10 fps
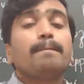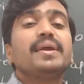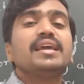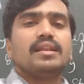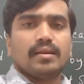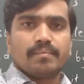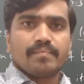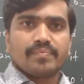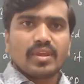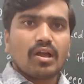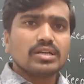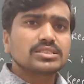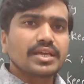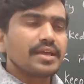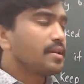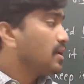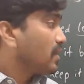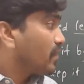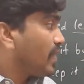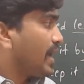Peel or
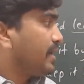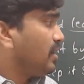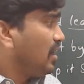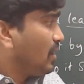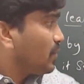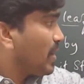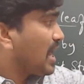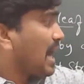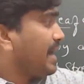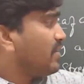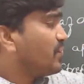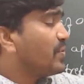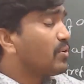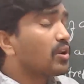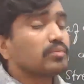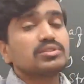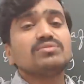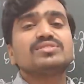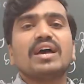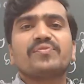skin. Then we are adding few drops
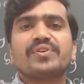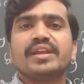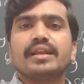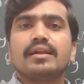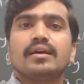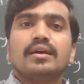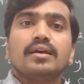of saffron.